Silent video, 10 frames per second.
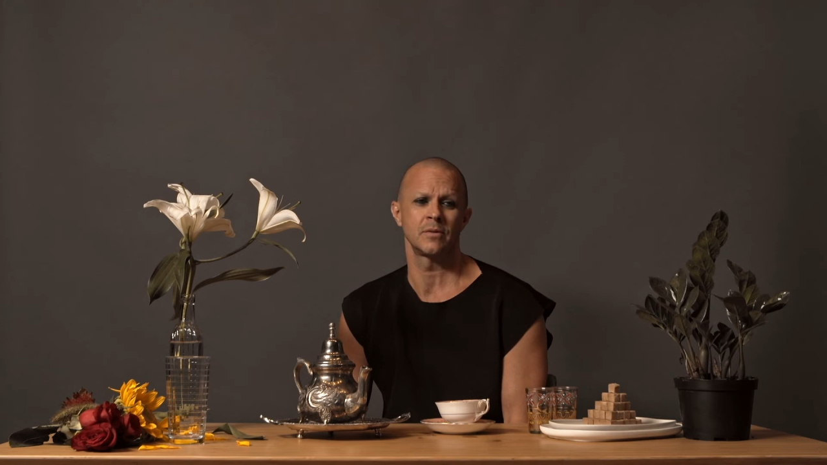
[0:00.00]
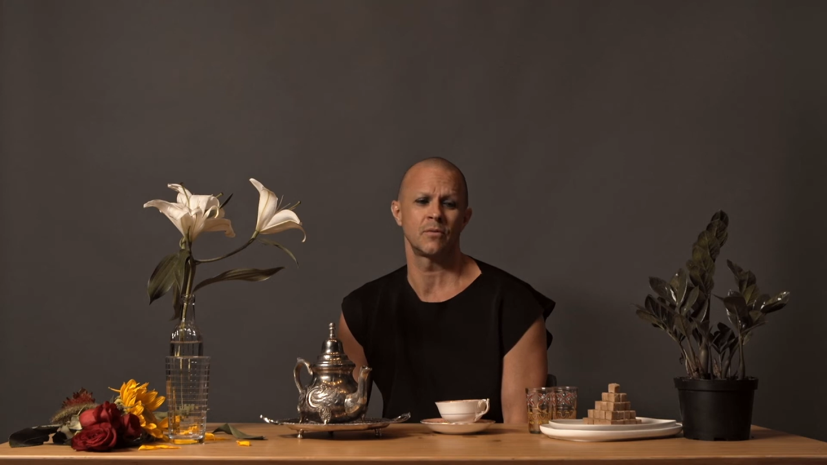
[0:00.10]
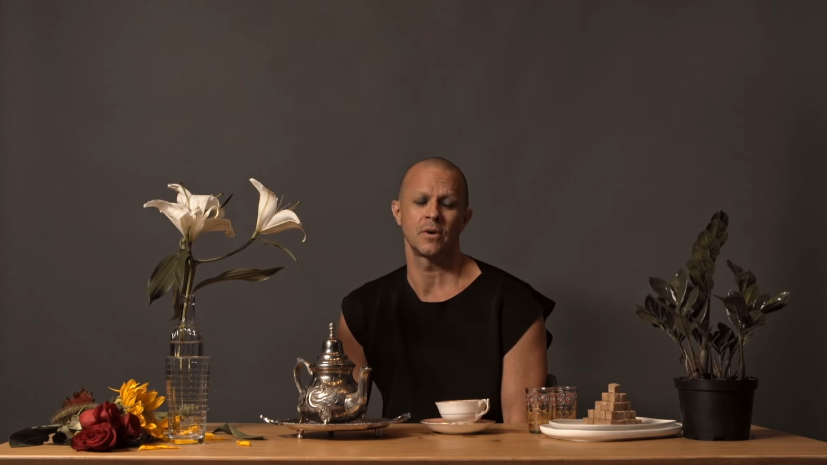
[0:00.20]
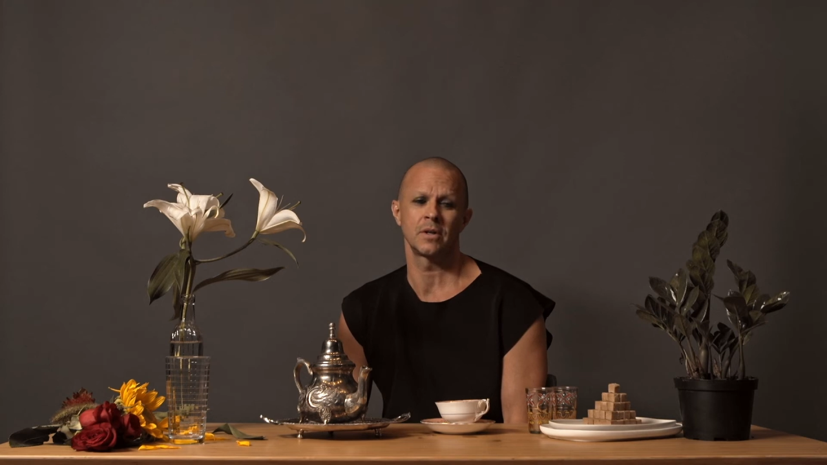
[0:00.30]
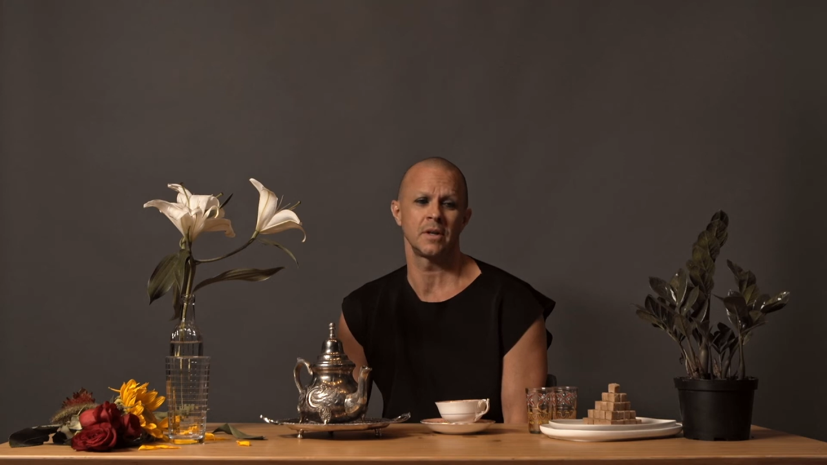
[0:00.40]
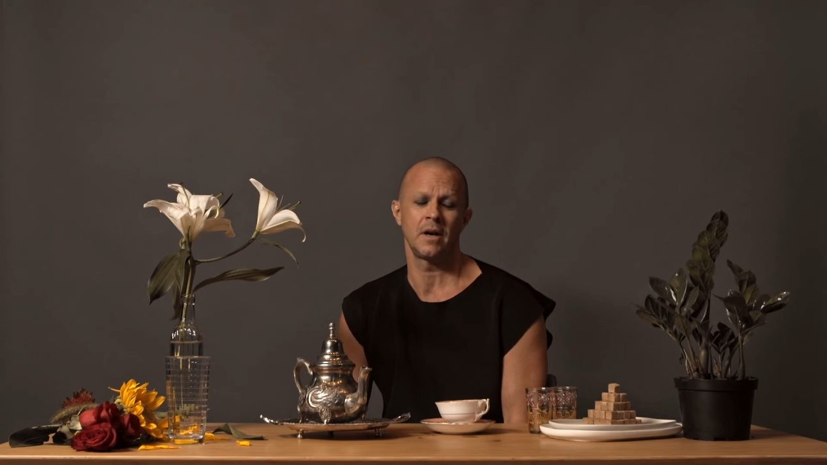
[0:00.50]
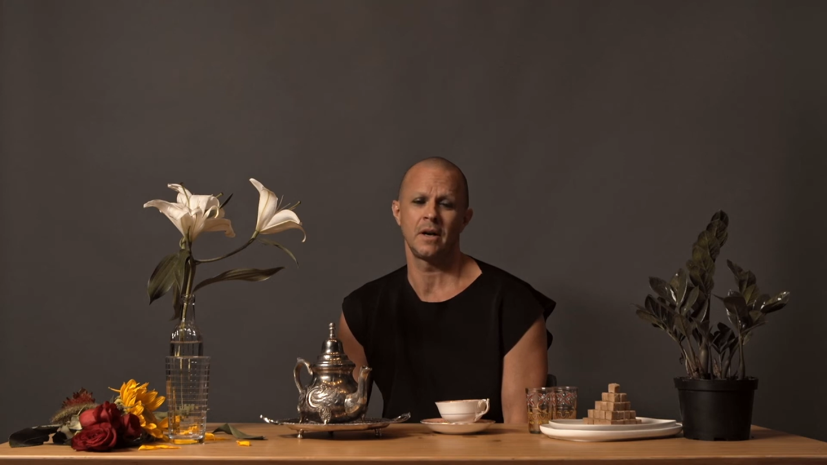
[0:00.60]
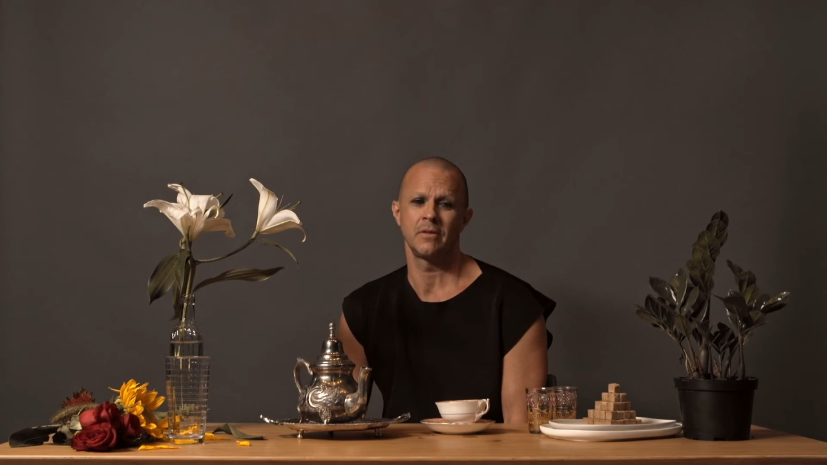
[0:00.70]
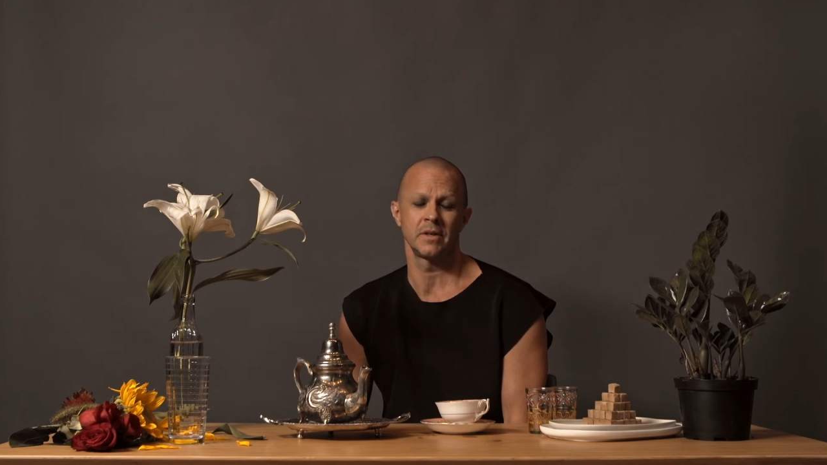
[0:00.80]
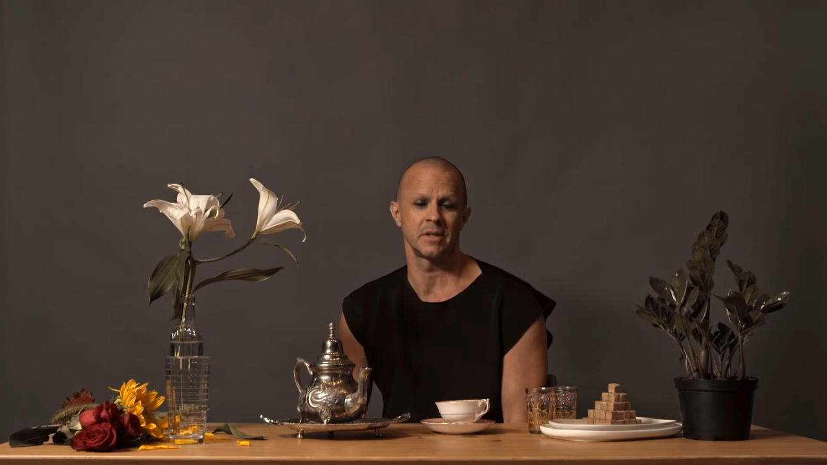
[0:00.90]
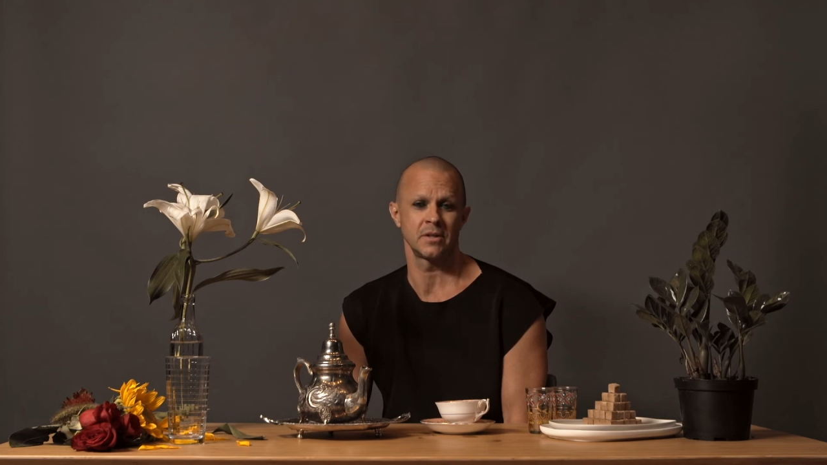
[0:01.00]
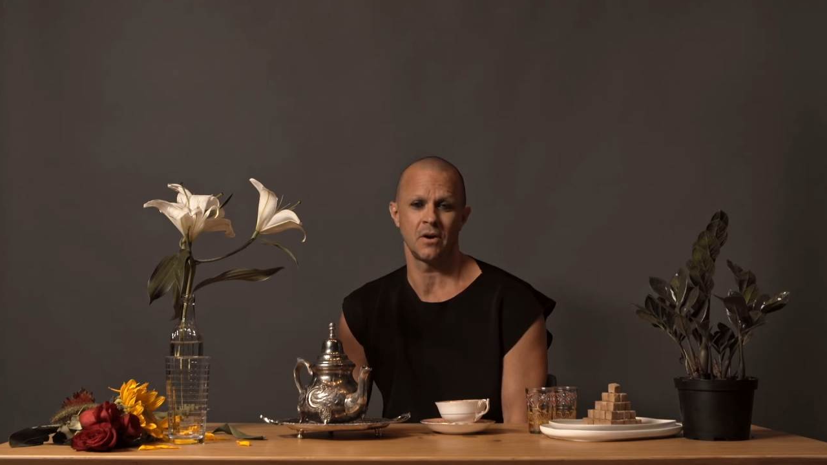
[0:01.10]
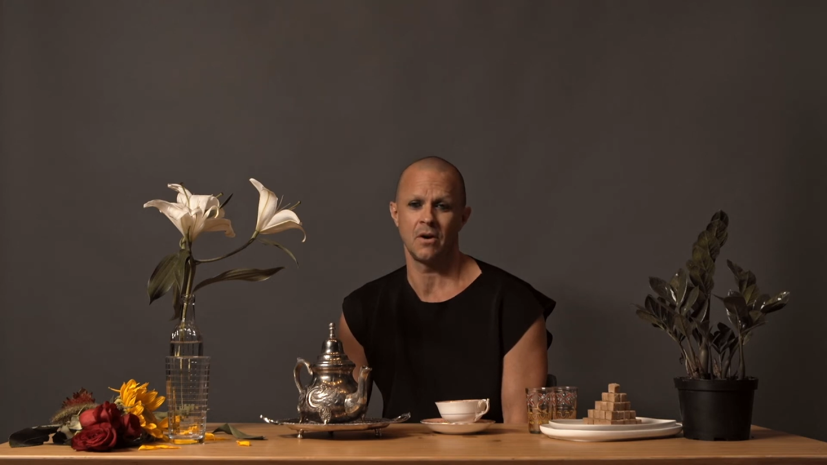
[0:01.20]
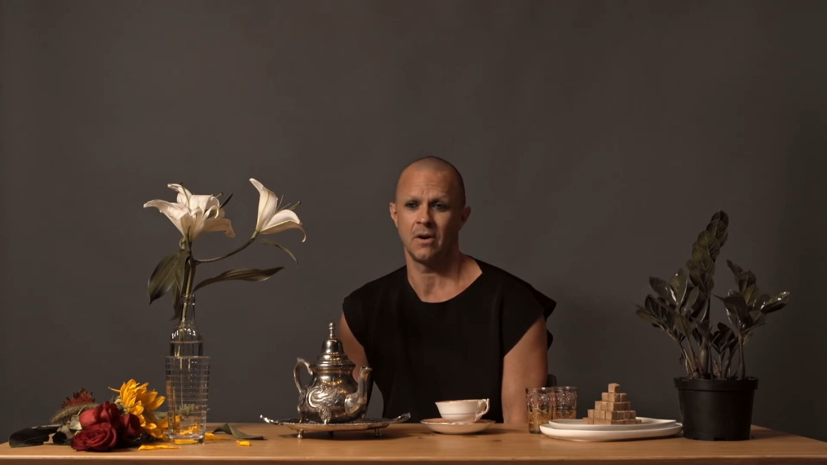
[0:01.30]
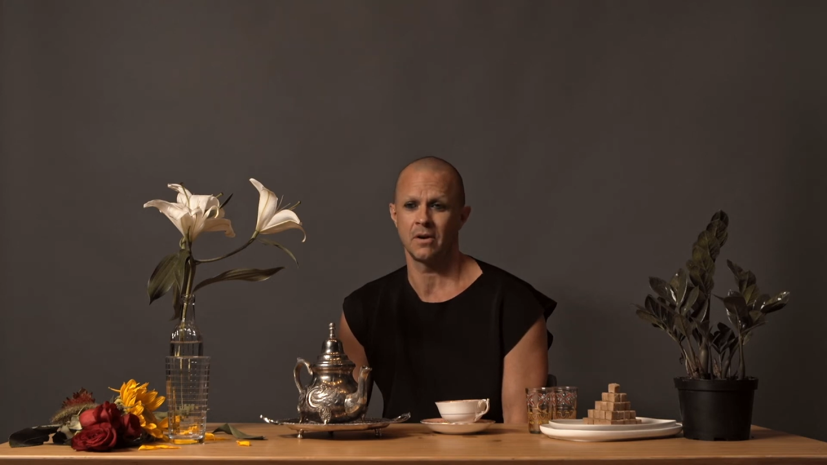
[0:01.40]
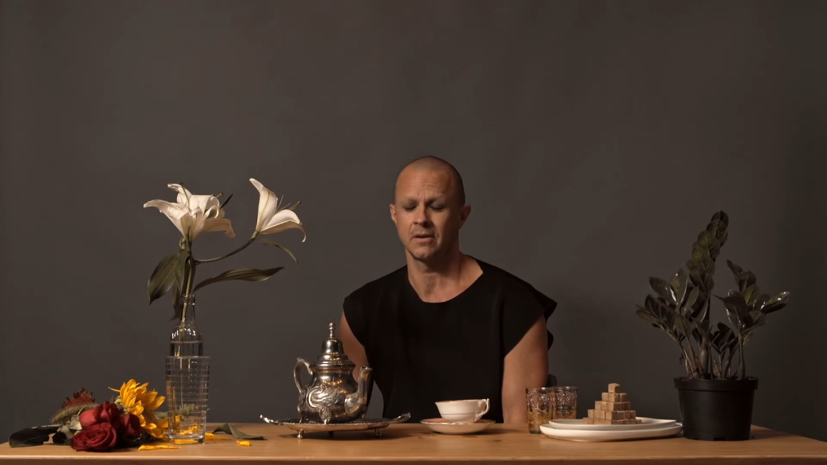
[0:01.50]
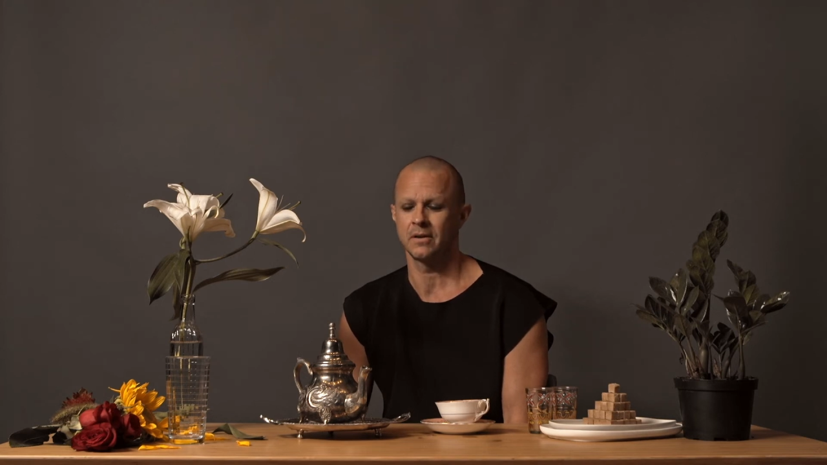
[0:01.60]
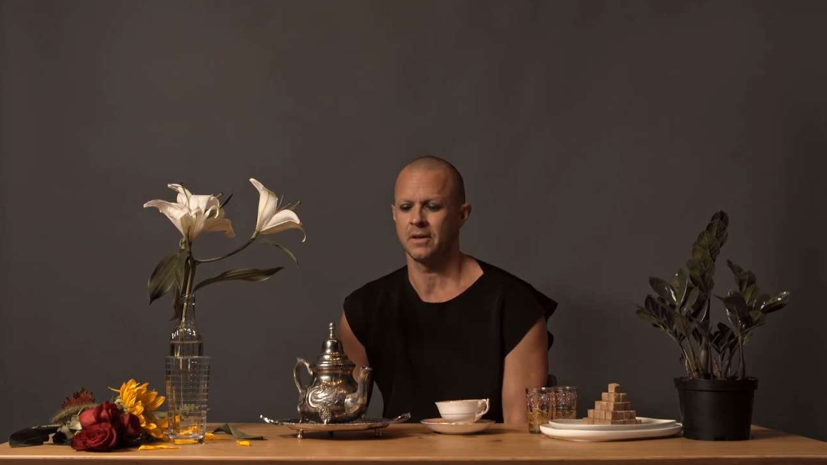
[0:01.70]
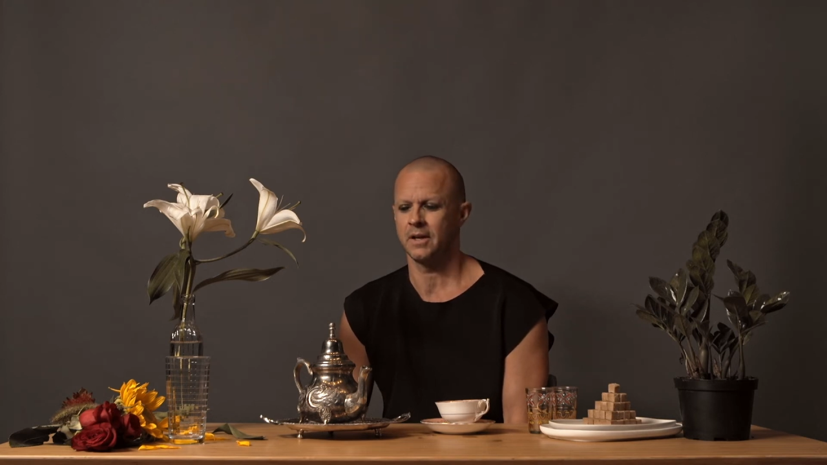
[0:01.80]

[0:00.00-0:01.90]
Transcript: the word love in a song.